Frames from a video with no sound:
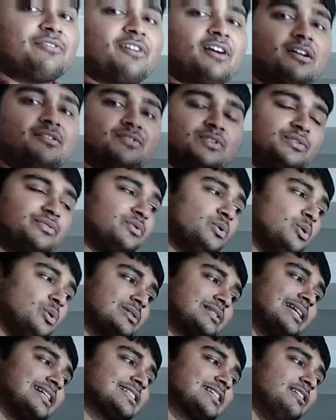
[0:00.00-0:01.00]
5, so of
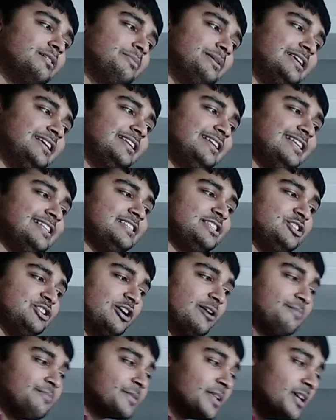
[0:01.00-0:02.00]
course that's going to be an
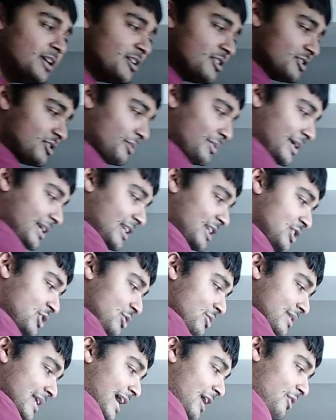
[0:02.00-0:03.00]
integer. So we're going to
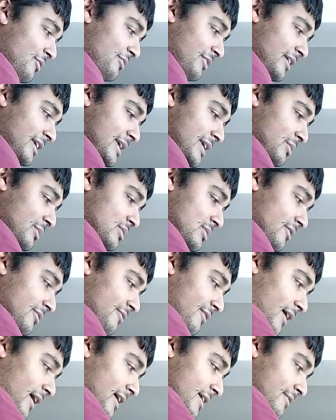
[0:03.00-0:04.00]
choose alpha equal to
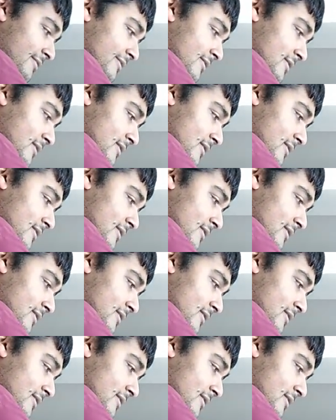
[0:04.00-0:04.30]
5,